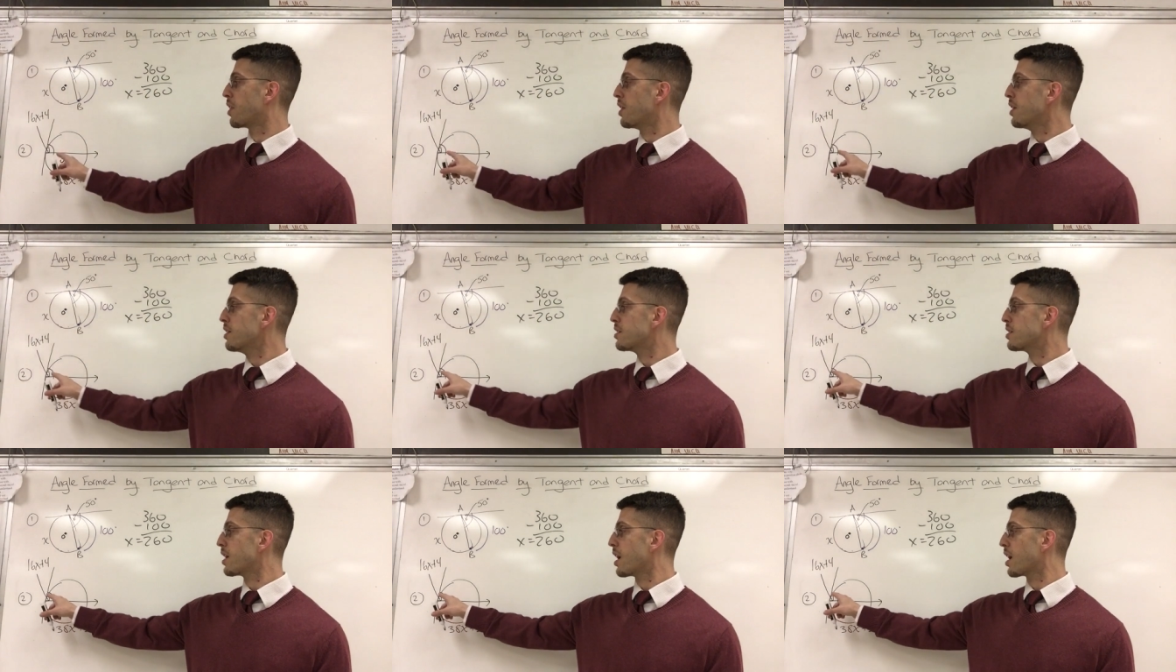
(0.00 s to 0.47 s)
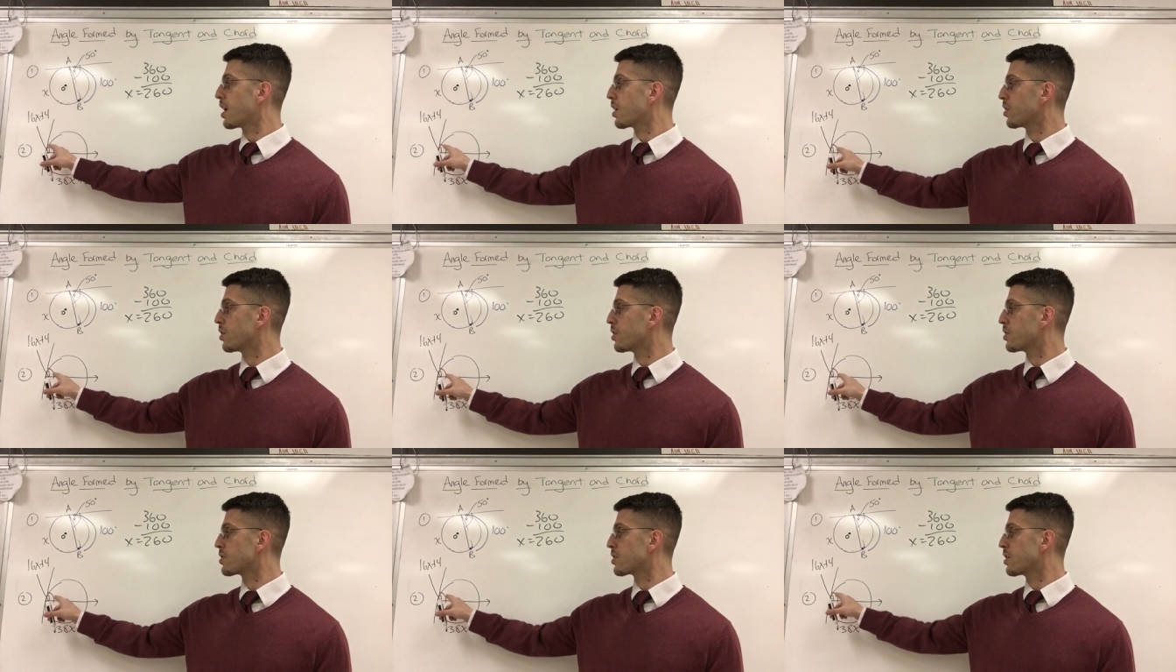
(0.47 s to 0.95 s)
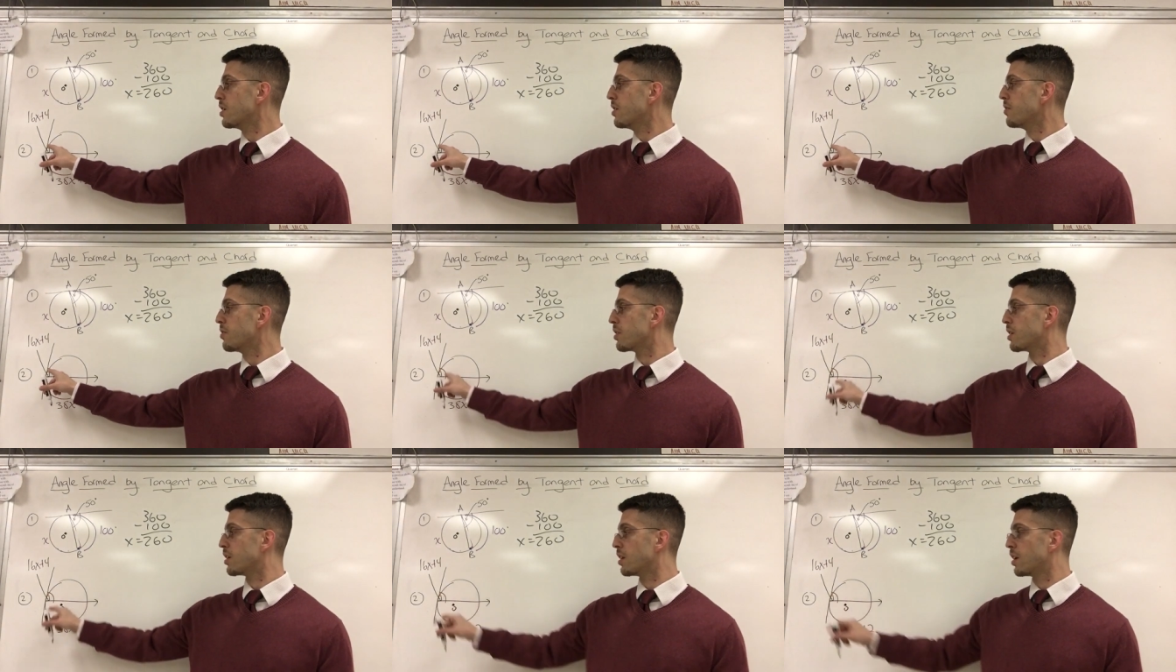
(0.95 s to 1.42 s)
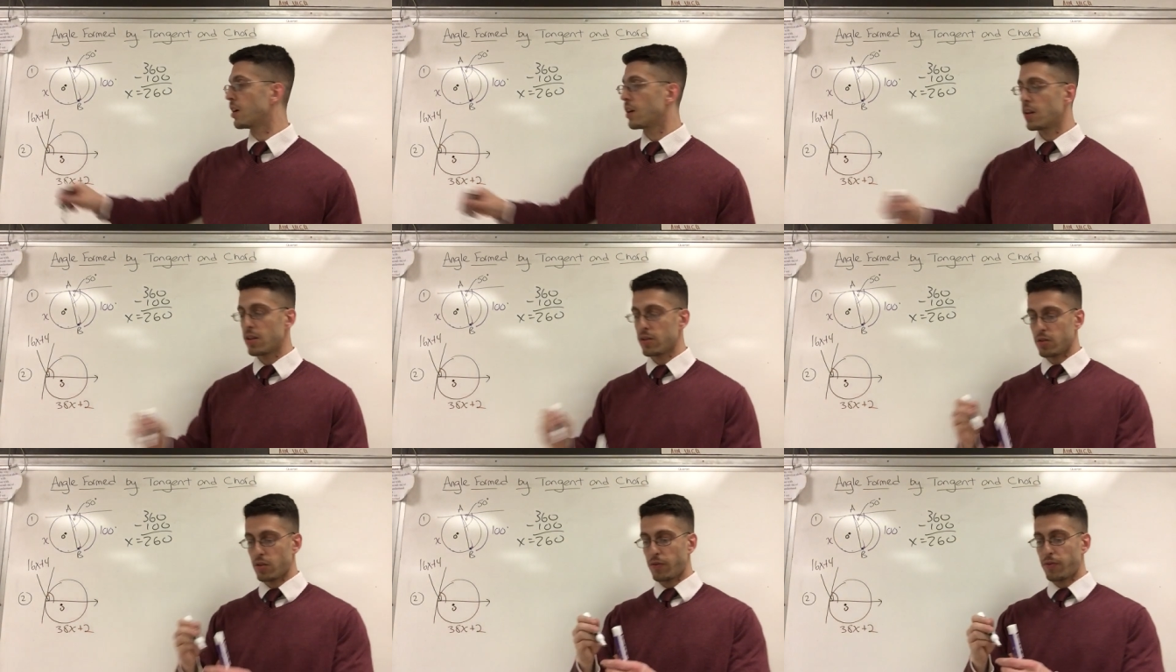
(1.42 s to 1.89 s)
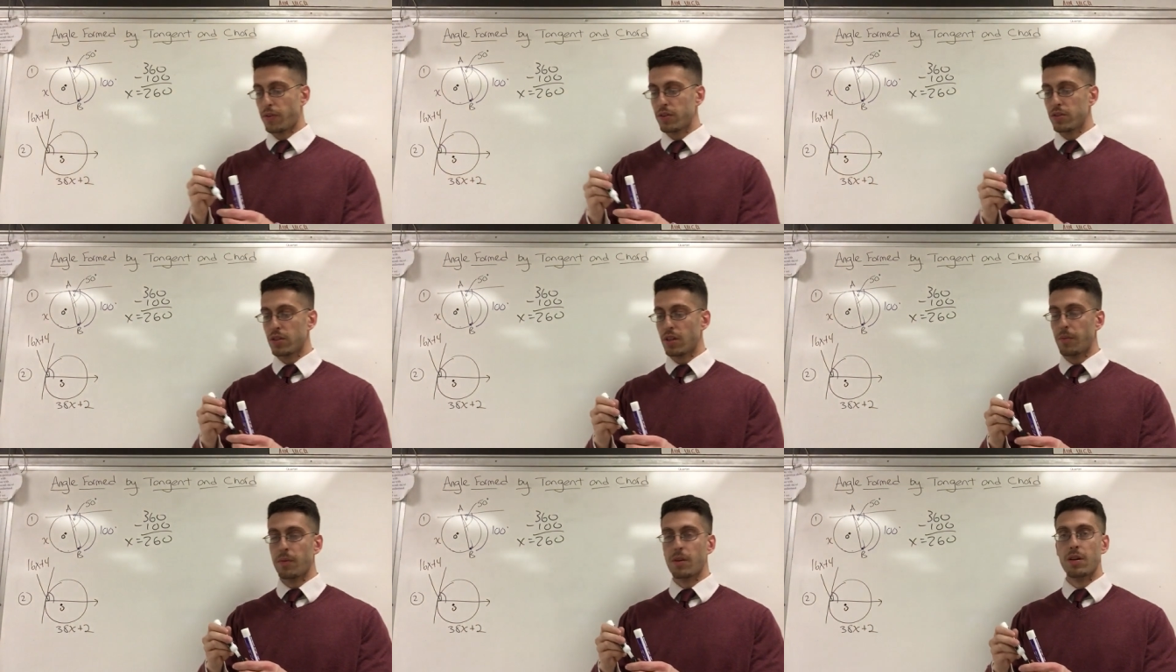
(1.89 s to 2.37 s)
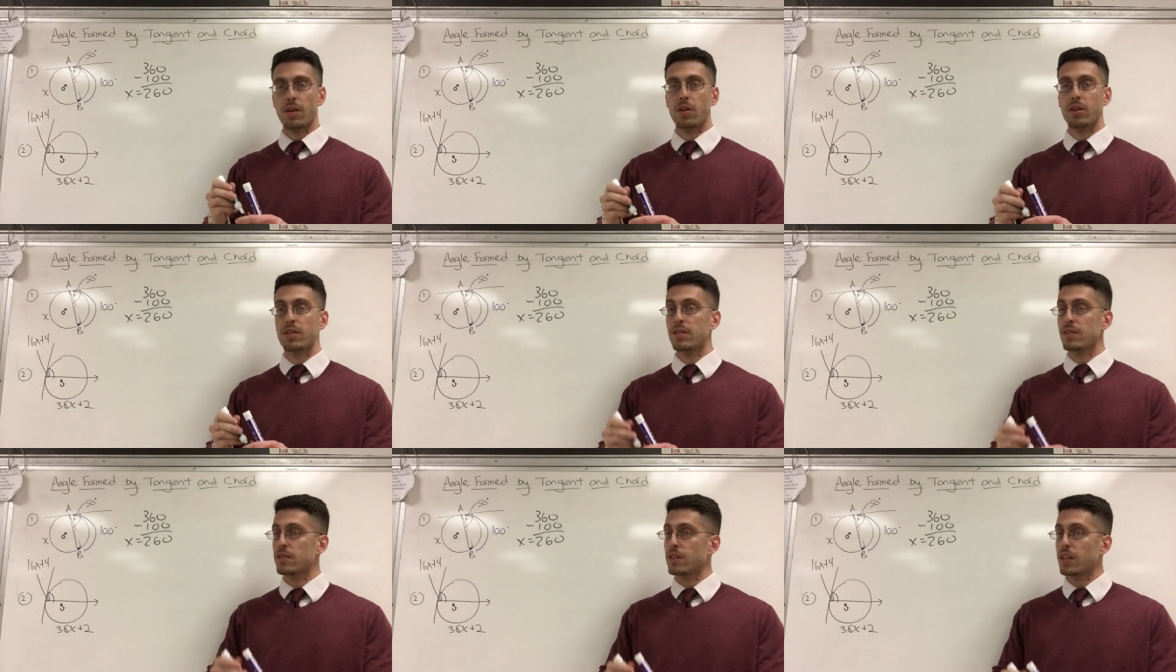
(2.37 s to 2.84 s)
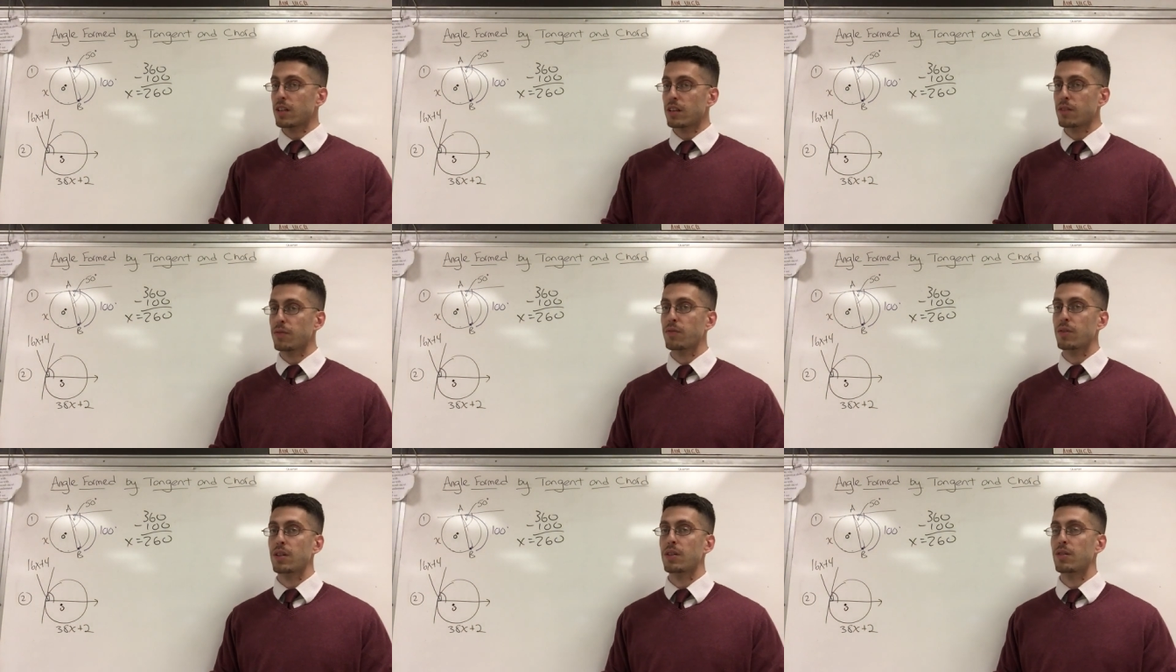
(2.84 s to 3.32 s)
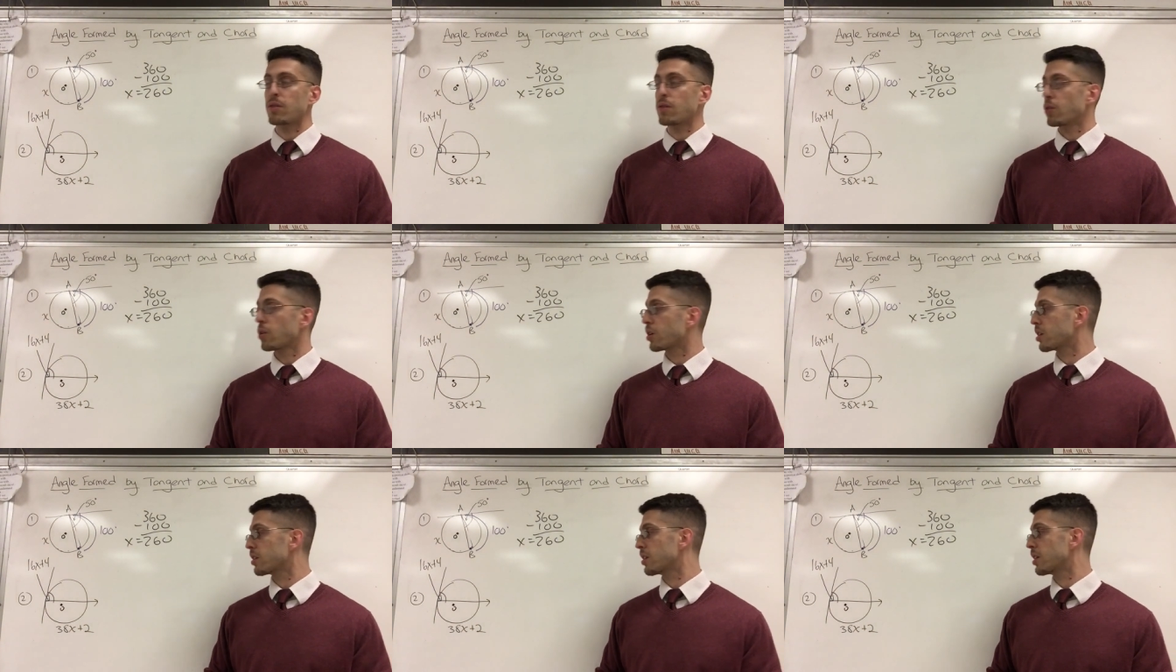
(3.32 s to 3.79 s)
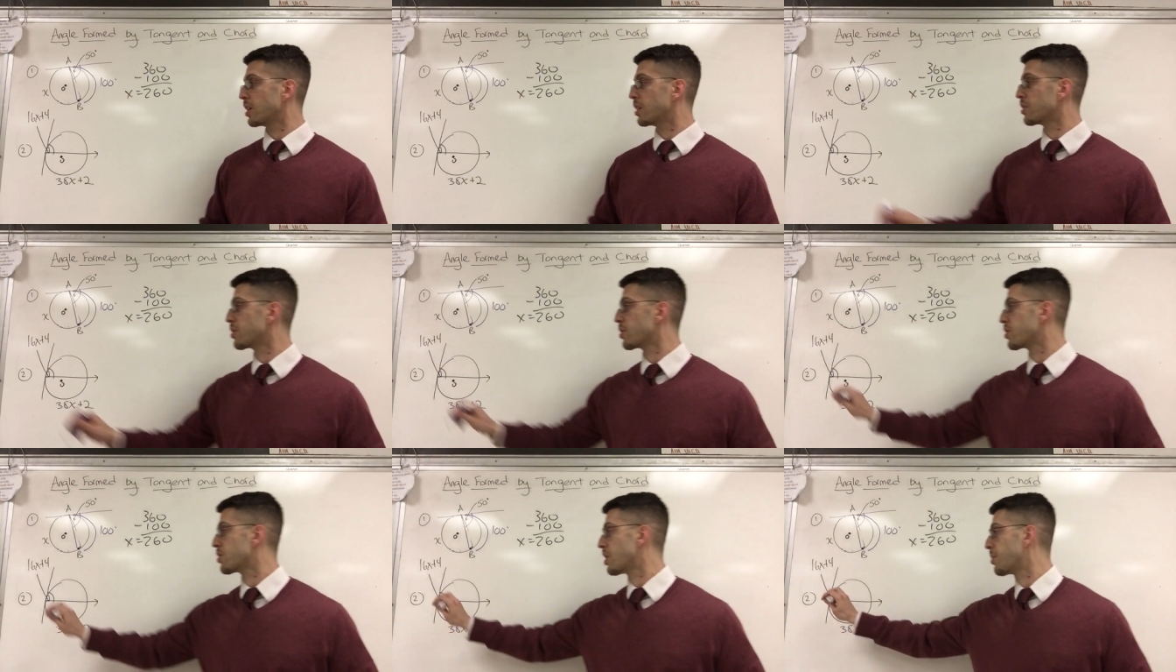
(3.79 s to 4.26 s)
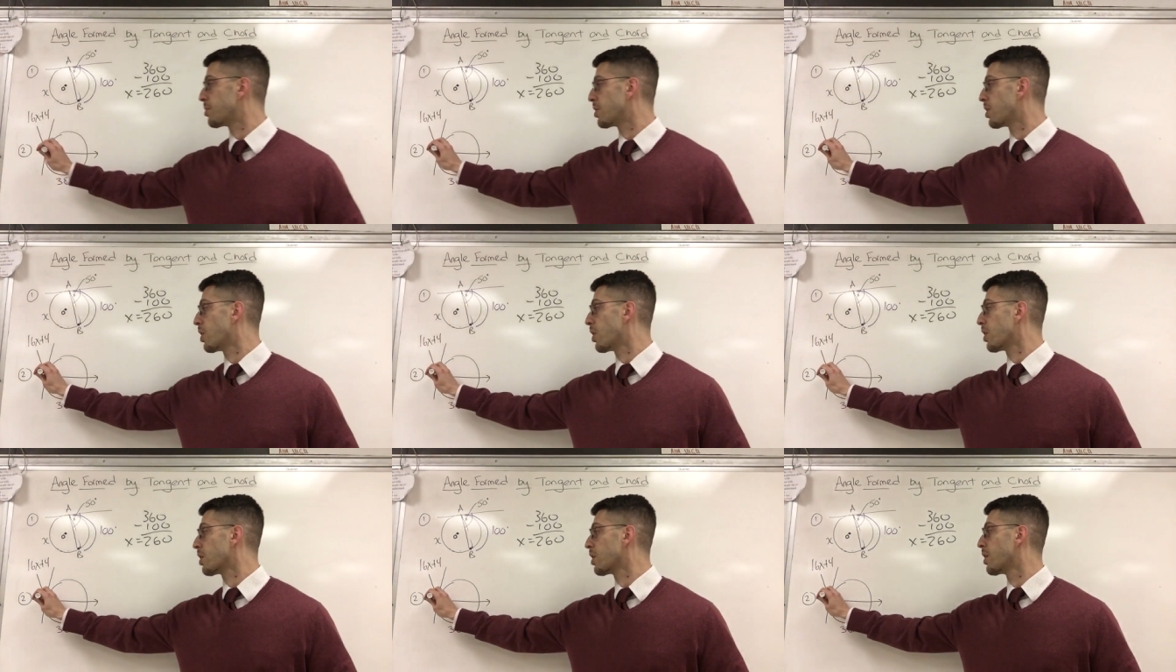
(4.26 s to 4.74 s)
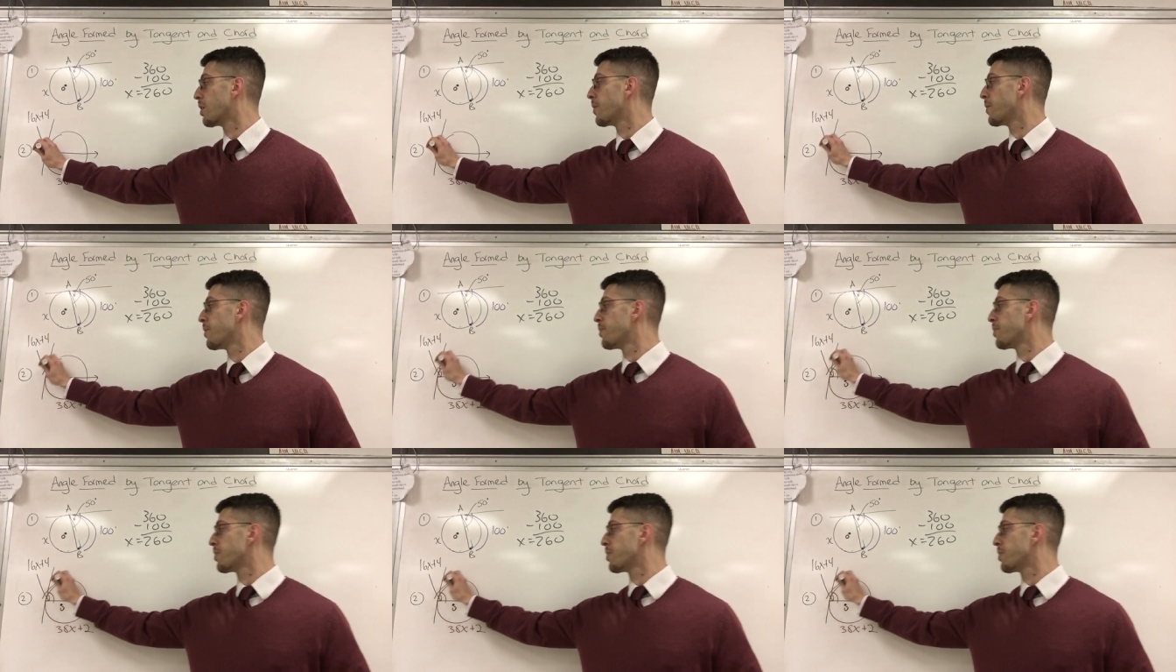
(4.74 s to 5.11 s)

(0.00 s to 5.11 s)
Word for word: This angle is given. So first I'm gonna instinctively look at the intercepted arc.